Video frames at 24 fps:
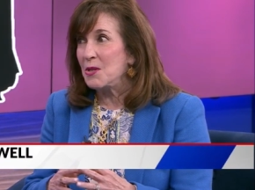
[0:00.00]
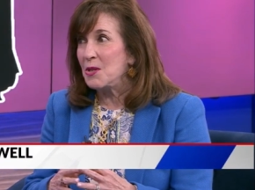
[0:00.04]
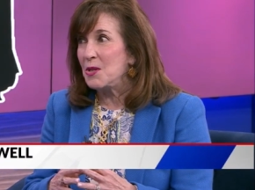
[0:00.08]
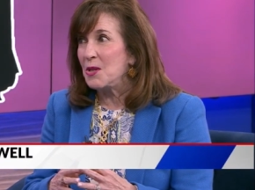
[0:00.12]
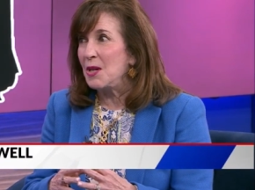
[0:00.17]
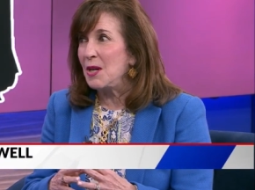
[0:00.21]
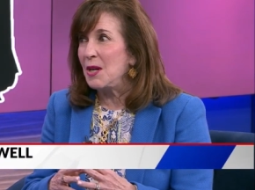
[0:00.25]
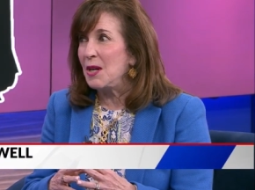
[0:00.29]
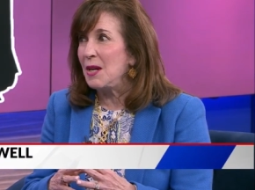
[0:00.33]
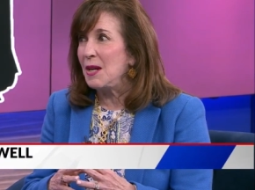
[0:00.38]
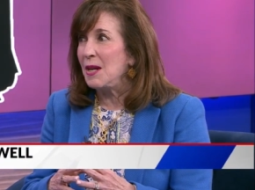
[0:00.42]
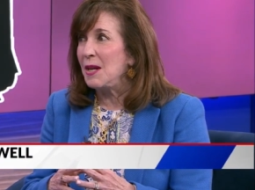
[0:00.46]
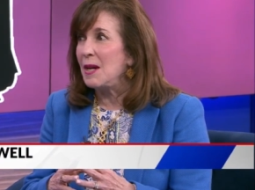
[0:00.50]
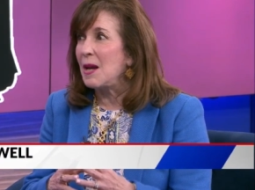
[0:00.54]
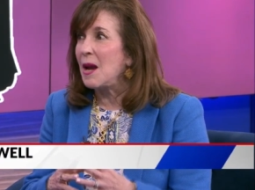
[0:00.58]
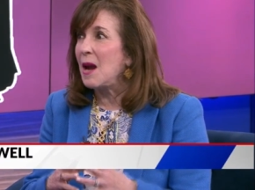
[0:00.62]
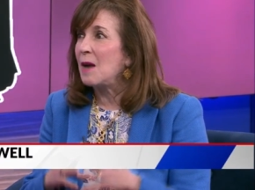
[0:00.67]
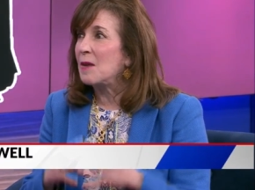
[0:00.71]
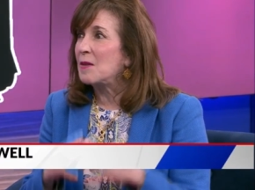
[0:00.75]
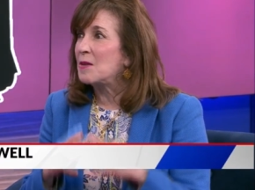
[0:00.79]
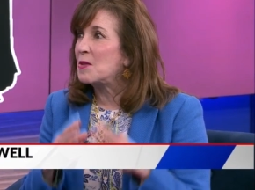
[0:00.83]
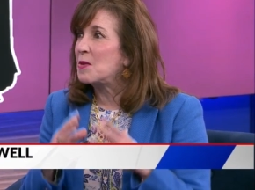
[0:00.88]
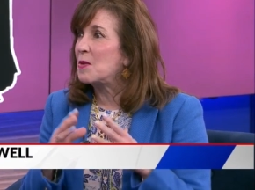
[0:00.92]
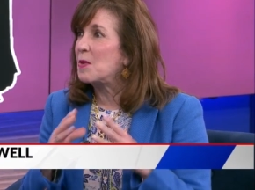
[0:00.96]
Shehee Leahy,
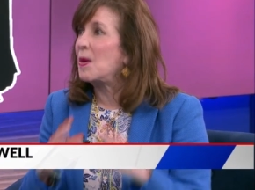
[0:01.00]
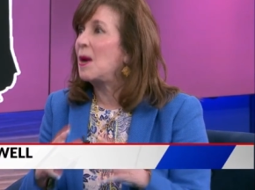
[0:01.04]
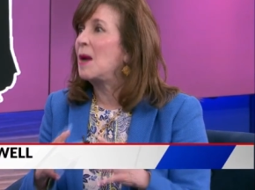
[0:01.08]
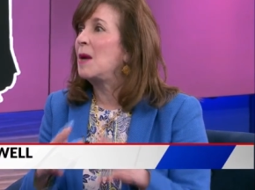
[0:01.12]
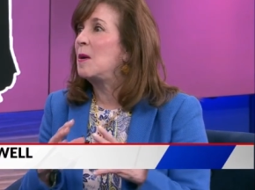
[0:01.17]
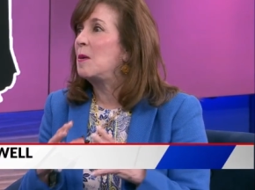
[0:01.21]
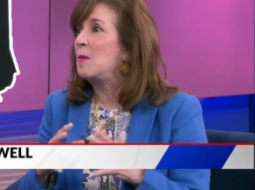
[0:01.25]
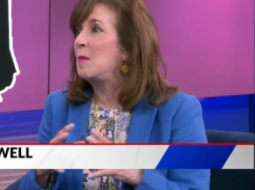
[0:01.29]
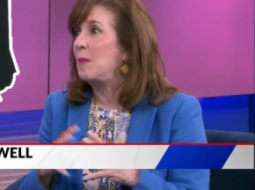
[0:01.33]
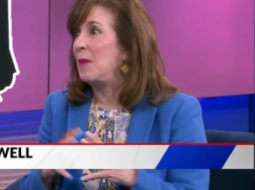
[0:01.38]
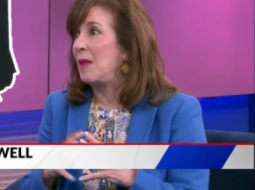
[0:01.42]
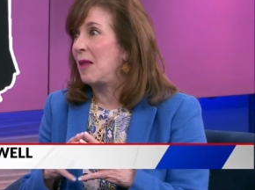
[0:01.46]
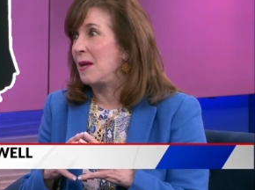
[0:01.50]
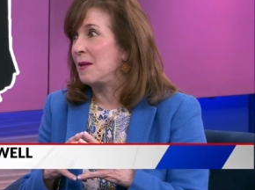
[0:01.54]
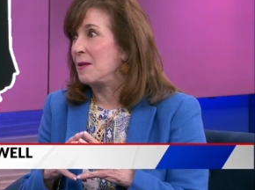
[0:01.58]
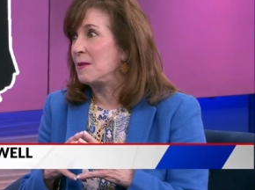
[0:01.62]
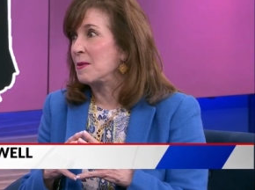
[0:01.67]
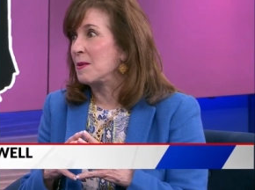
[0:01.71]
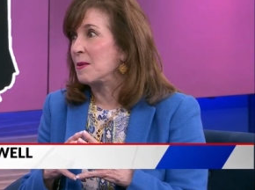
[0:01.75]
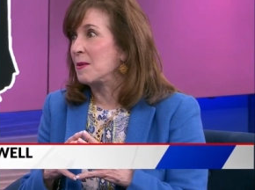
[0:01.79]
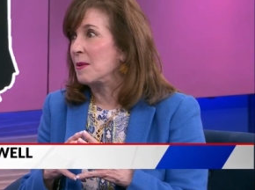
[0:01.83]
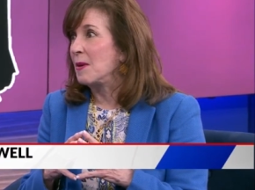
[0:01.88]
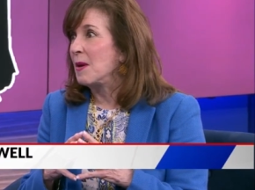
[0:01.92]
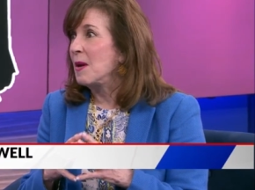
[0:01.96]
our
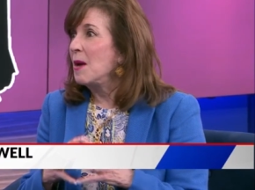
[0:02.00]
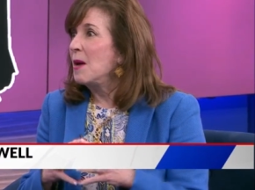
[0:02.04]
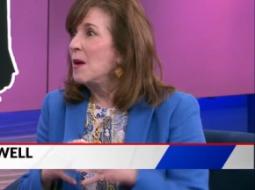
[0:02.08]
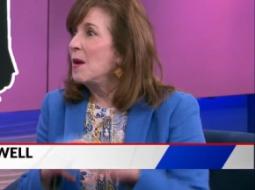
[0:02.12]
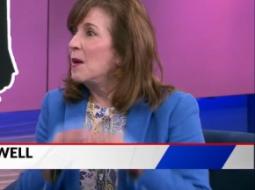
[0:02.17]
trailblazer,